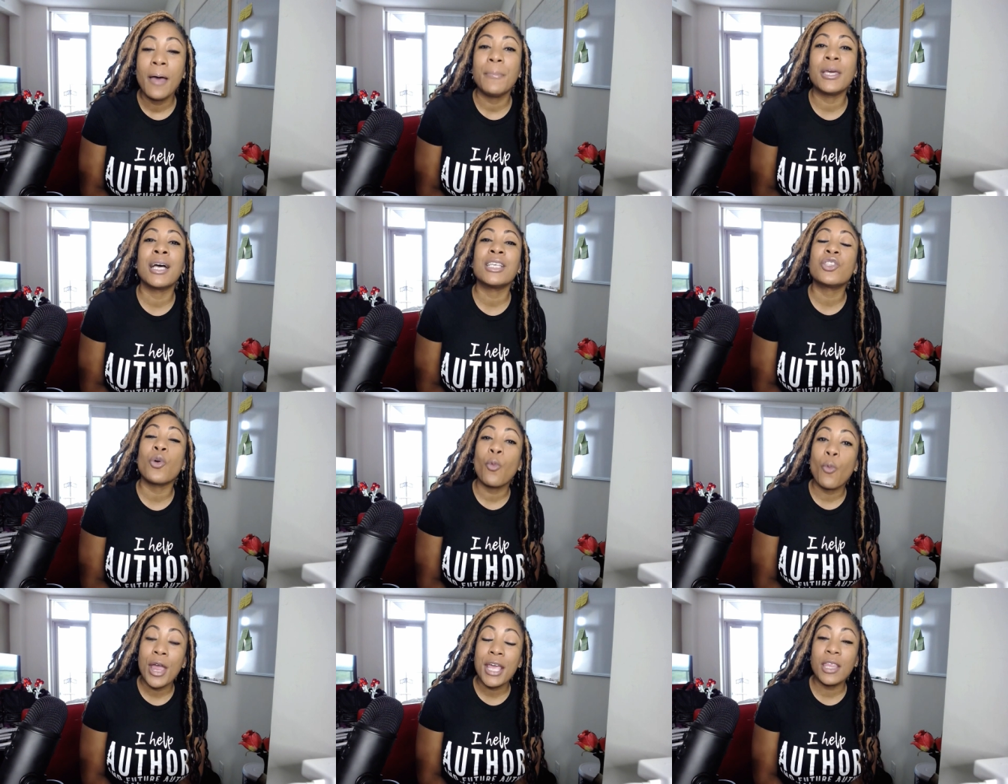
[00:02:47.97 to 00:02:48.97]
because the
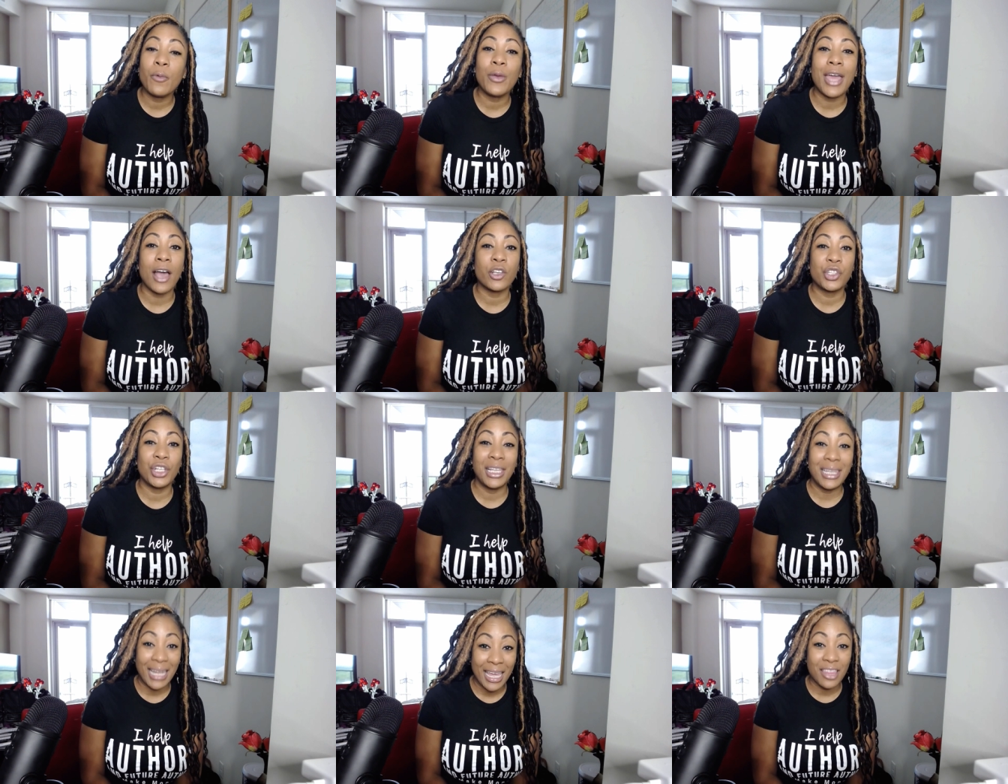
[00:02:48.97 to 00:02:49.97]
way that we
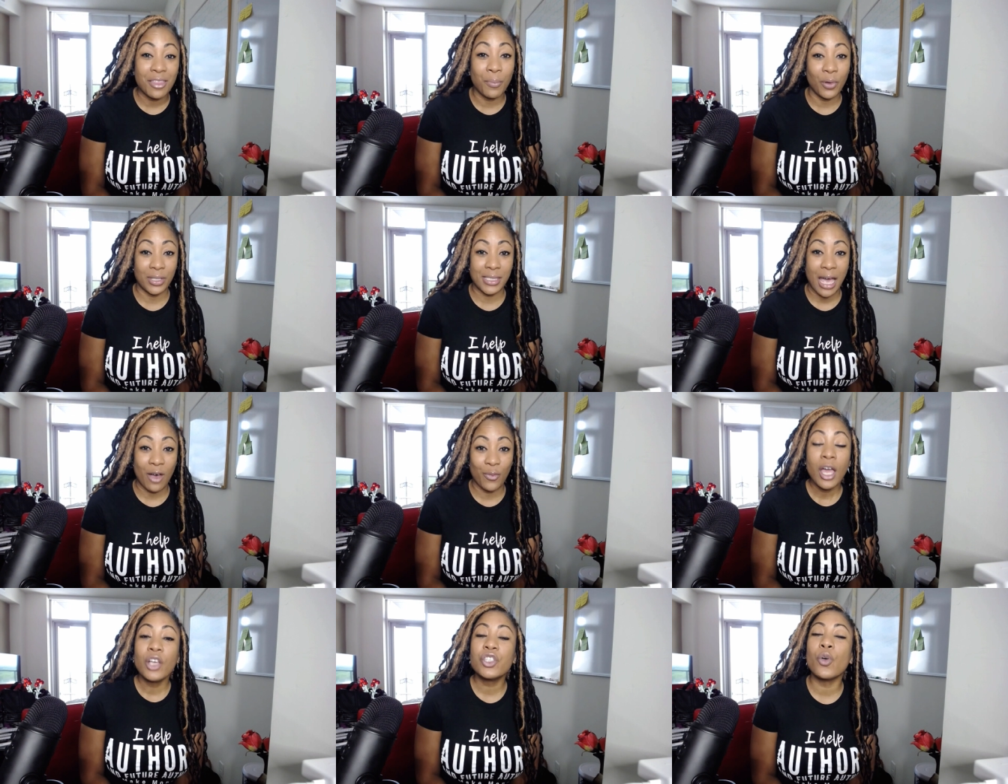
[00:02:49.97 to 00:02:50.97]
actually lay the books out.
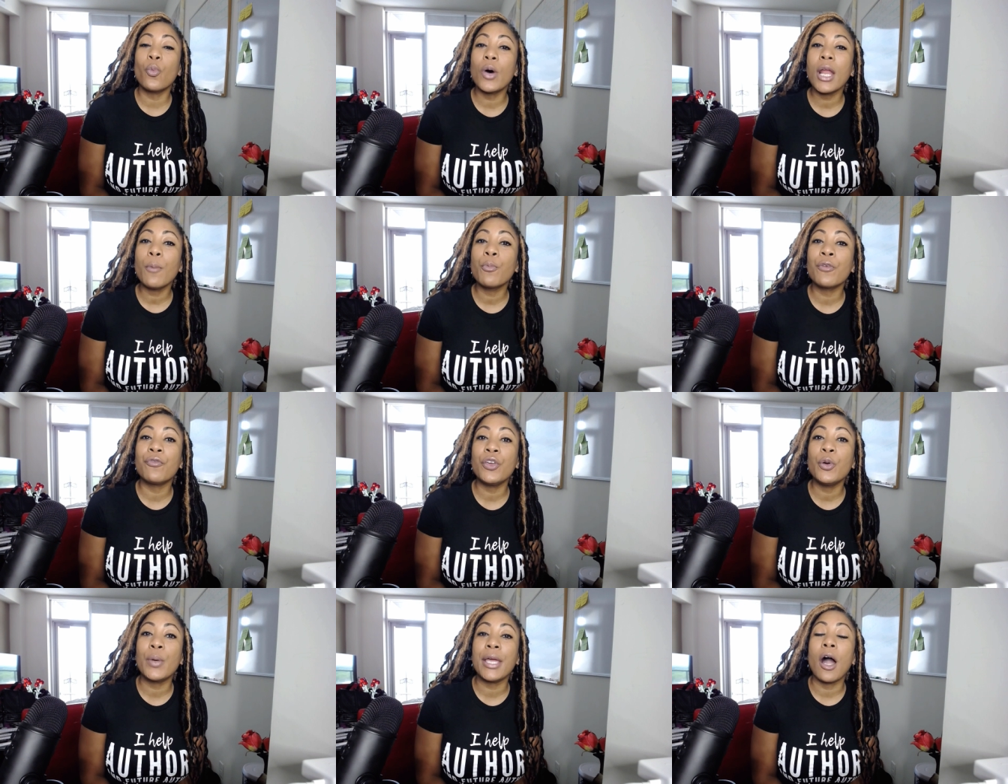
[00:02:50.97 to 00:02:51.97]
So what I'm
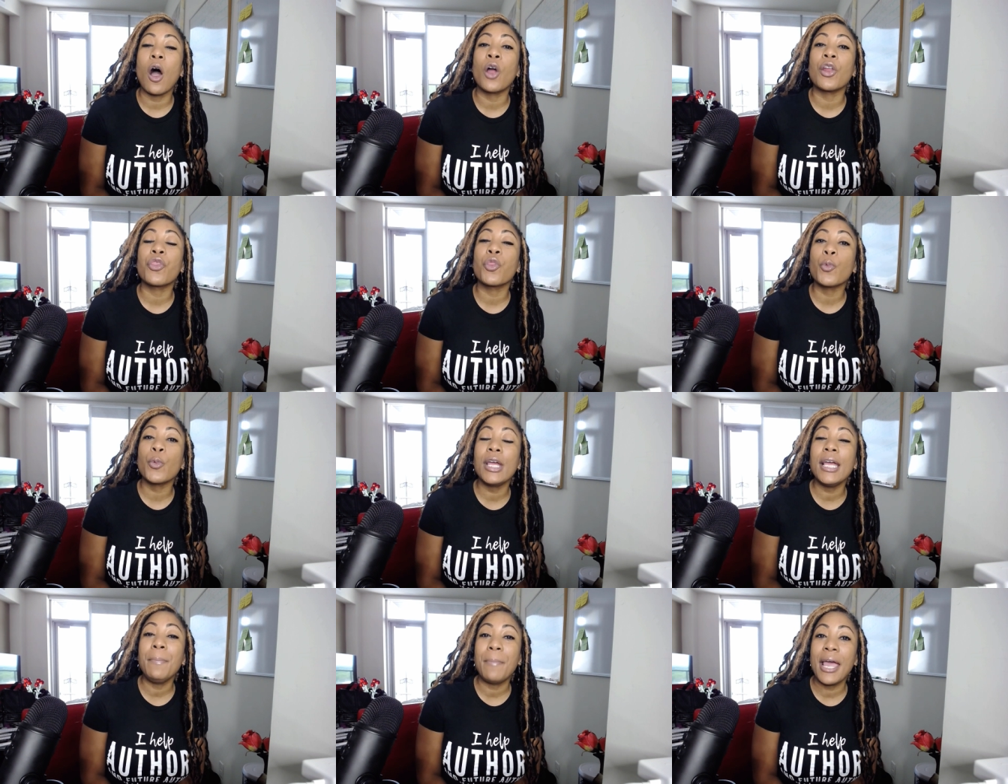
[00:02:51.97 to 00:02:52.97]
reviewing are the
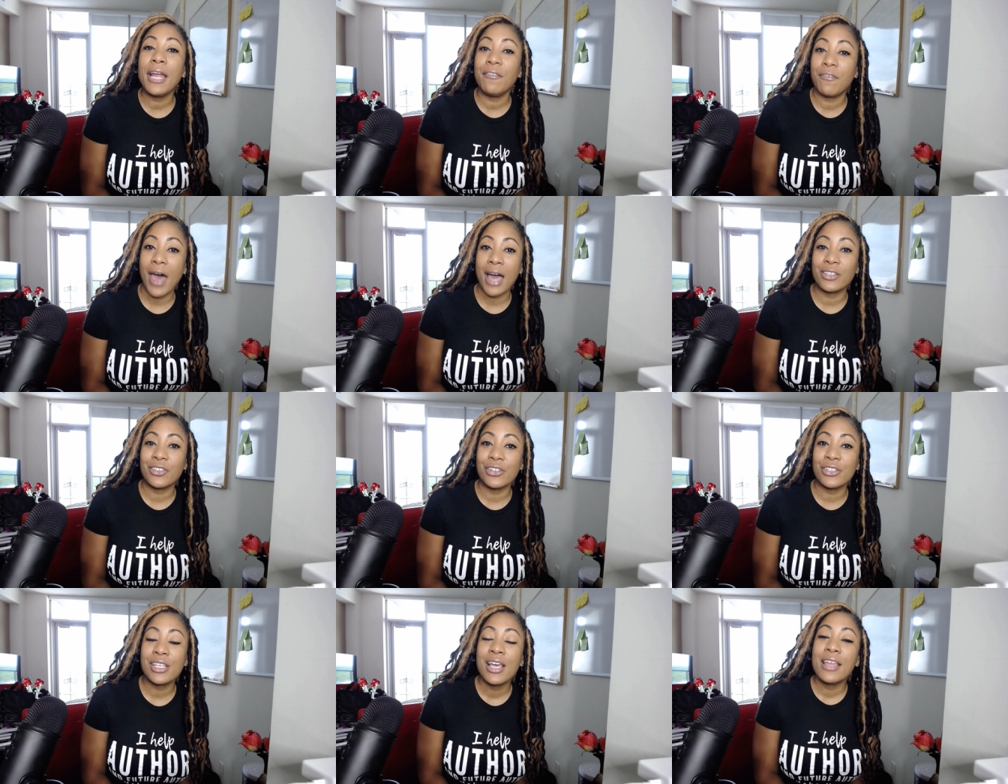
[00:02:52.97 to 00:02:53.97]
three main
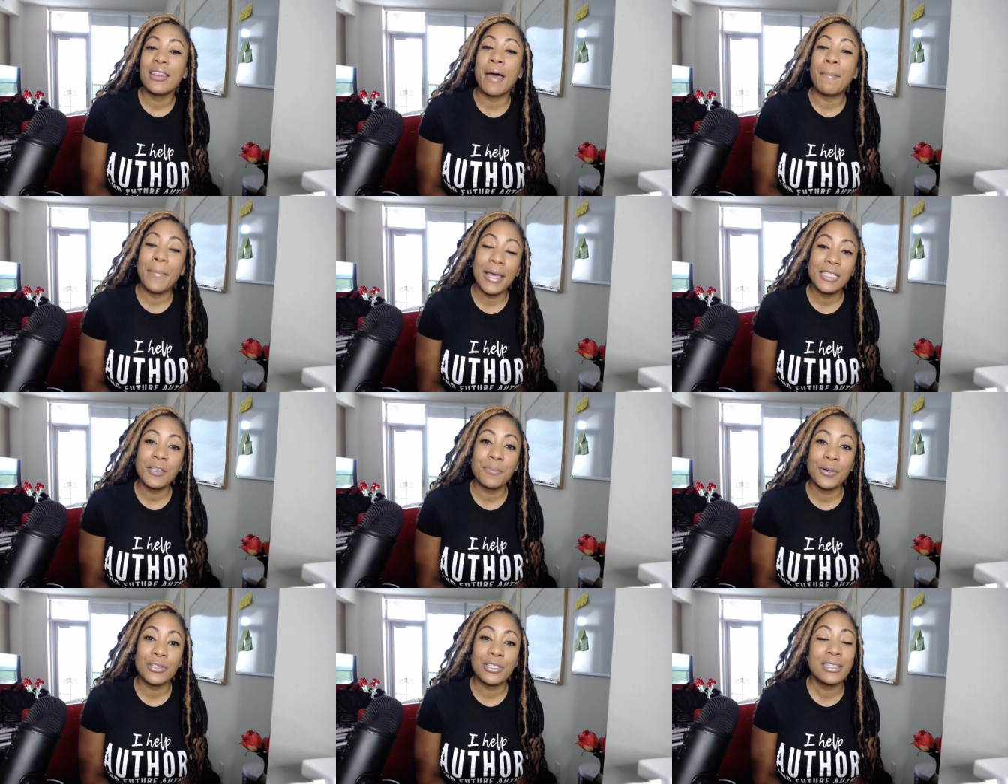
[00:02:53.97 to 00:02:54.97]
factors that makes a
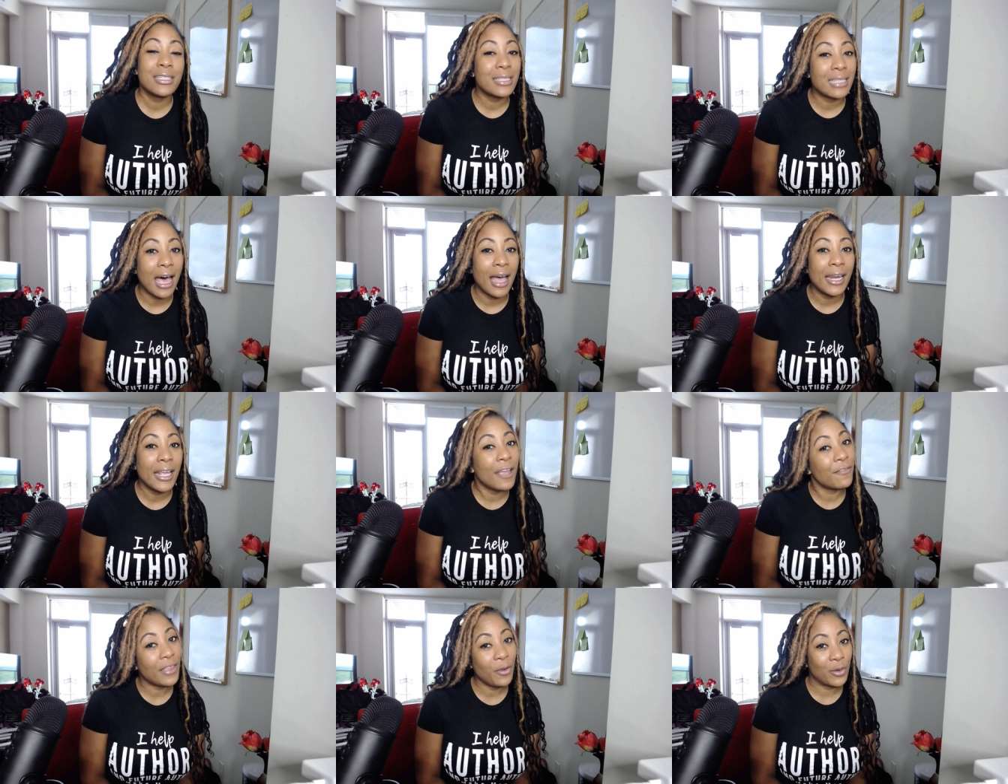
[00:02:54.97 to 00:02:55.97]
person decide
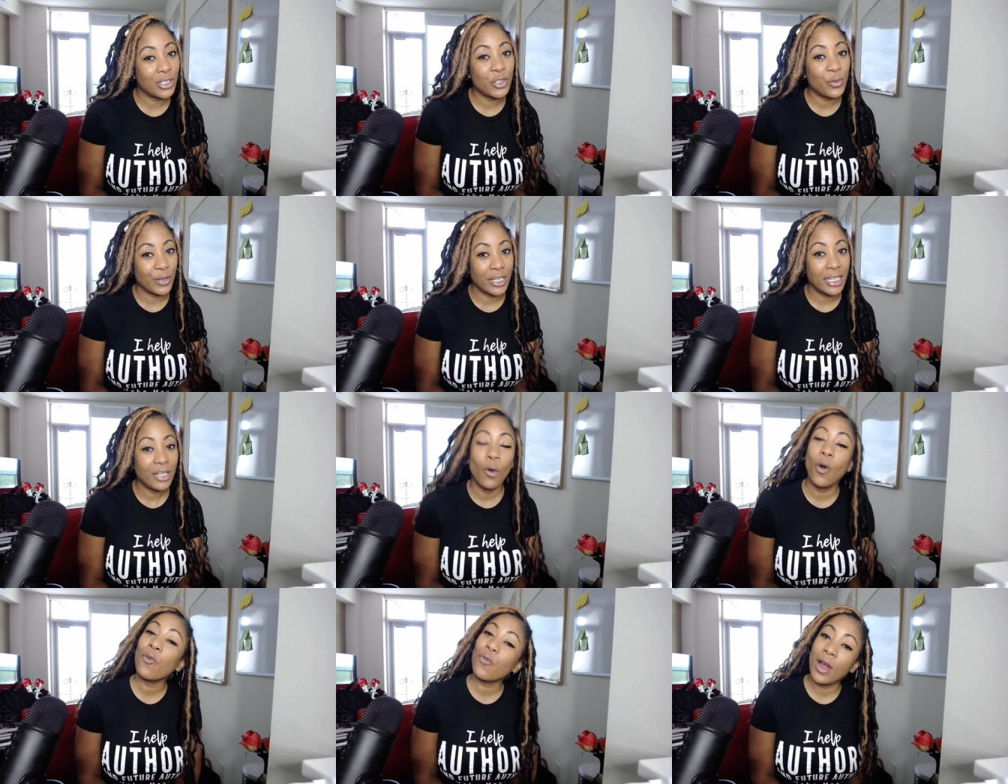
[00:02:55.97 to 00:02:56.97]
if they want to read
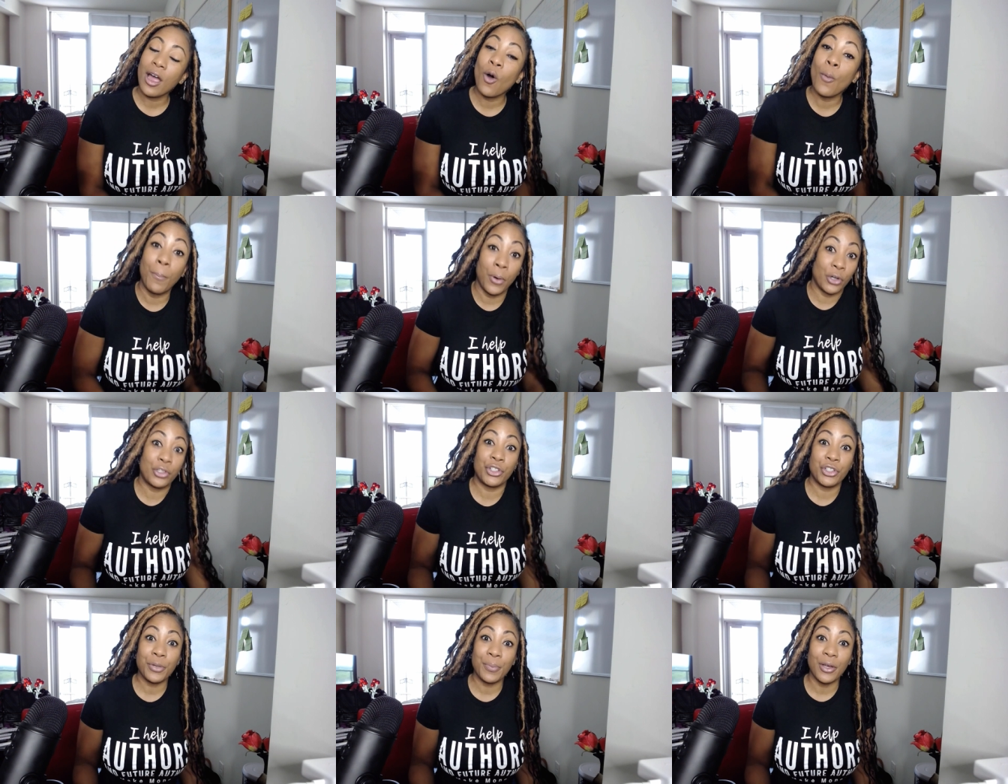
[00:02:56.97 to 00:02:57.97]
or, re- or
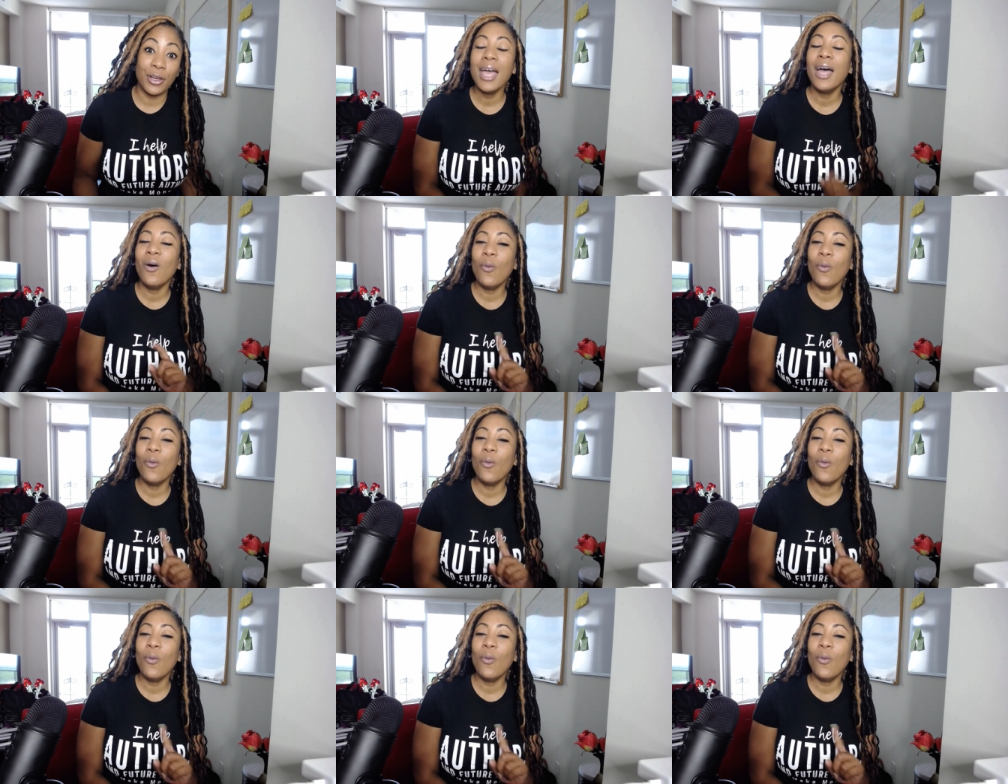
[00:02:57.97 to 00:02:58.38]
purchase your book.